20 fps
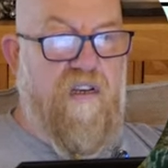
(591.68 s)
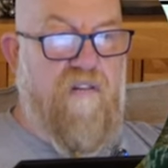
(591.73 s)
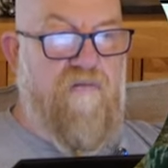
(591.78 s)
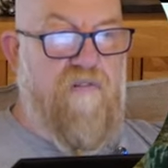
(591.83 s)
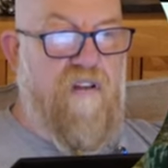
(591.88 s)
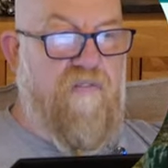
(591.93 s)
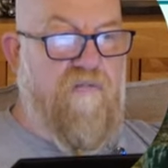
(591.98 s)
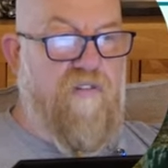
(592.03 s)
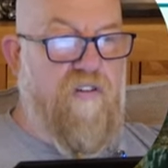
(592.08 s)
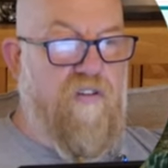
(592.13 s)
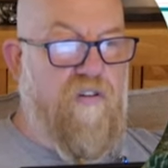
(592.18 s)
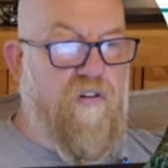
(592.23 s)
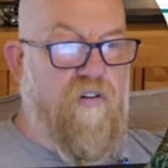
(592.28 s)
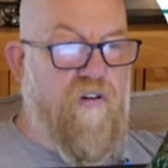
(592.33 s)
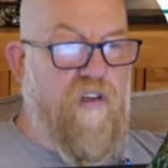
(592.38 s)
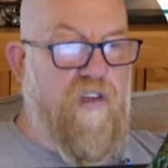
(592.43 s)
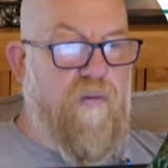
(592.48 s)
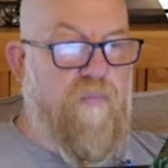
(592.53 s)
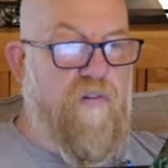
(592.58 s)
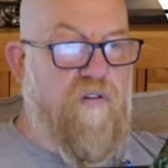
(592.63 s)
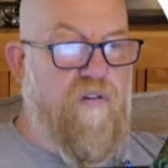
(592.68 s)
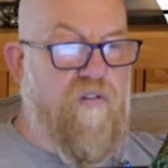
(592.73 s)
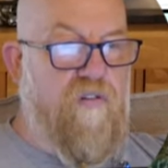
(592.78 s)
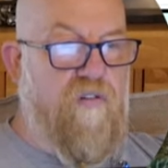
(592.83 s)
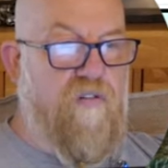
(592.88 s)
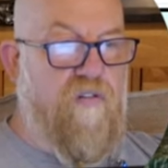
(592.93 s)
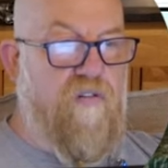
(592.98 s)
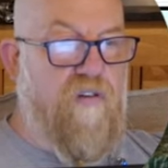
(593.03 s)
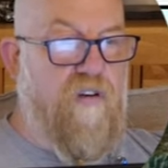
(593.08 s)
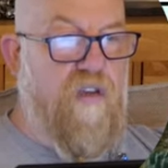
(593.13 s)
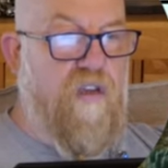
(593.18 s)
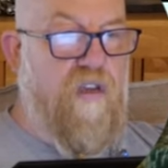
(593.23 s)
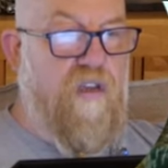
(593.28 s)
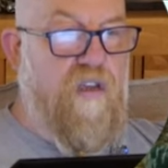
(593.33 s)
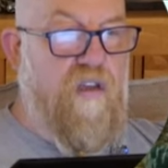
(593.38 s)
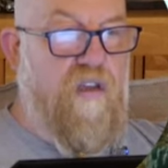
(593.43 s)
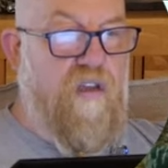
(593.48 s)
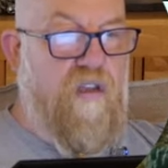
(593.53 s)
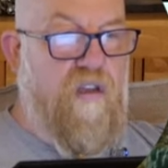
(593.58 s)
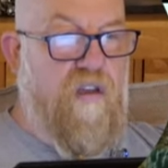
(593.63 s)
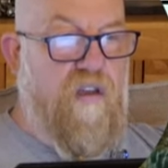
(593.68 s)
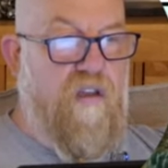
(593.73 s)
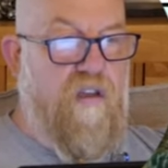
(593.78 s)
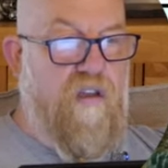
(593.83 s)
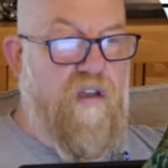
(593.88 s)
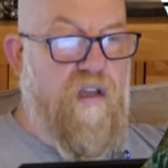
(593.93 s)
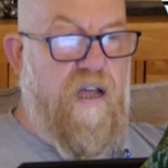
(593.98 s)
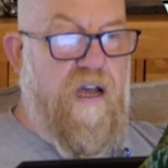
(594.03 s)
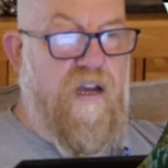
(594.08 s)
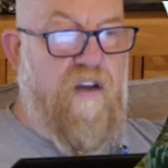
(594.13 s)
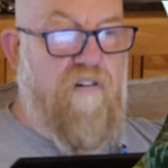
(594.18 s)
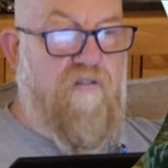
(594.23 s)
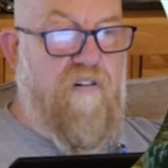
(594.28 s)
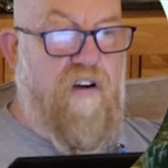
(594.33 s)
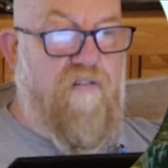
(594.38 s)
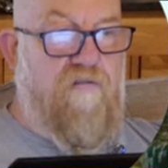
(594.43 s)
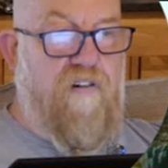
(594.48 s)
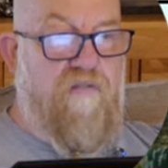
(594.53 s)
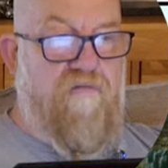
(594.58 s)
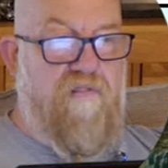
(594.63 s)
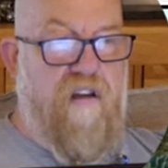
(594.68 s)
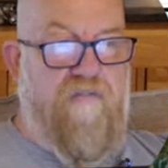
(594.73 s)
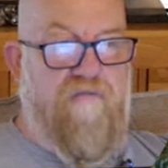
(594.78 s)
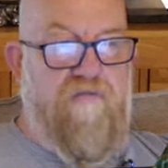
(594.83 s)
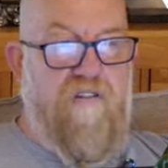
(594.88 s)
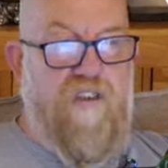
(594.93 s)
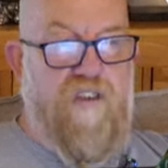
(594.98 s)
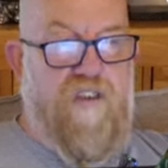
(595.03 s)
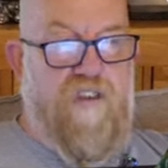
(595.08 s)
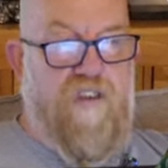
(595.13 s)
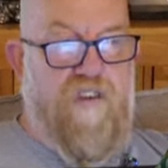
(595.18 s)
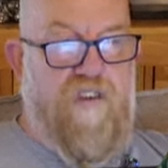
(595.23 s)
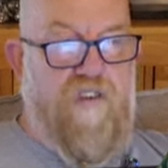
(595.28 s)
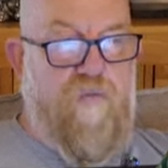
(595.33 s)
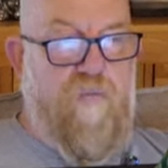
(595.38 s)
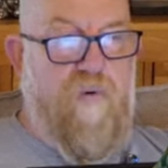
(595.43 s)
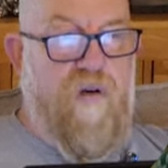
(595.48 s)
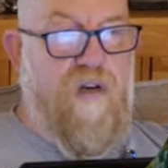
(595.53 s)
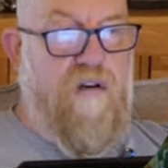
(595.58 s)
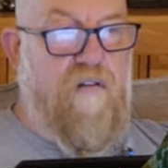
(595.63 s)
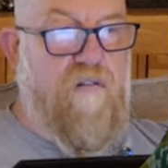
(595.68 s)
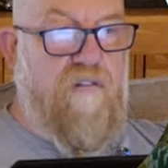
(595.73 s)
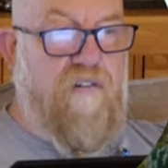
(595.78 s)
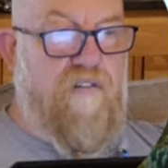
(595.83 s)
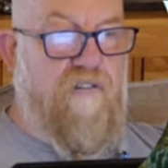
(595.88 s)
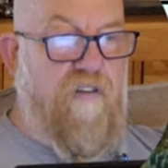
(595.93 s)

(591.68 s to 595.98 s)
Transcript: any relevant documents, uh, accurate grid references as well.